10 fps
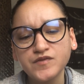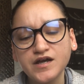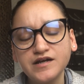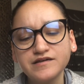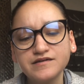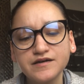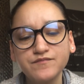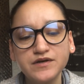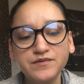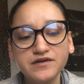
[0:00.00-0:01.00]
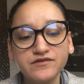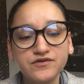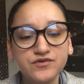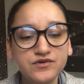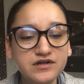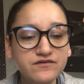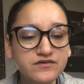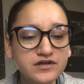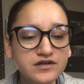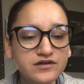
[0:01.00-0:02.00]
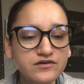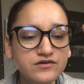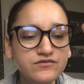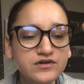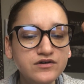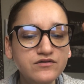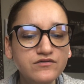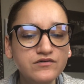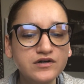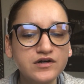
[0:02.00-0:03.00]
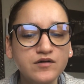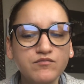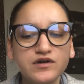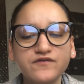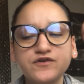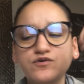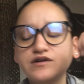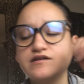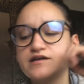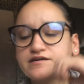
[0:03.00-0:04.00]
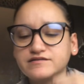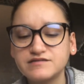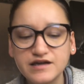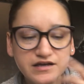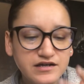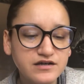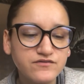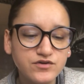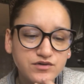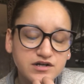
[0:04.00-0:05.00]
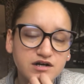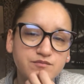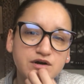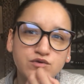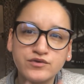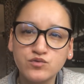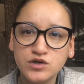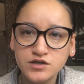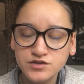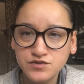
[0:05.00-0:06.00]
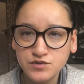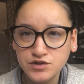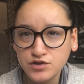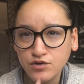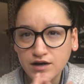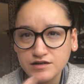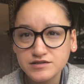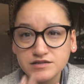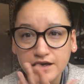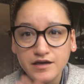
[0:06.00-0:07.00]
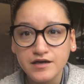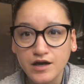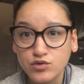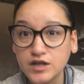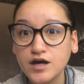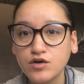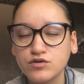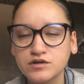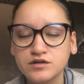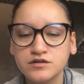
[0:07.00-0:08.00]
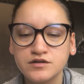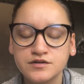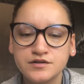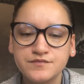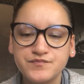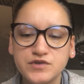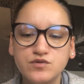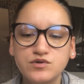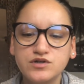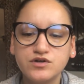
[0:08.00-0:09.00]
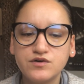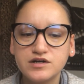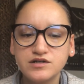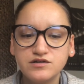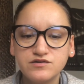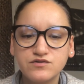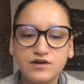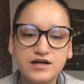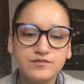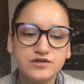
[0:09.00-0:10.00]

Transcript: And it's like maybe intuitively you know, but if you were to like say it, if you were to come out with words, you wouldn't know how to say it out loud. You wouldn't know how to describe it.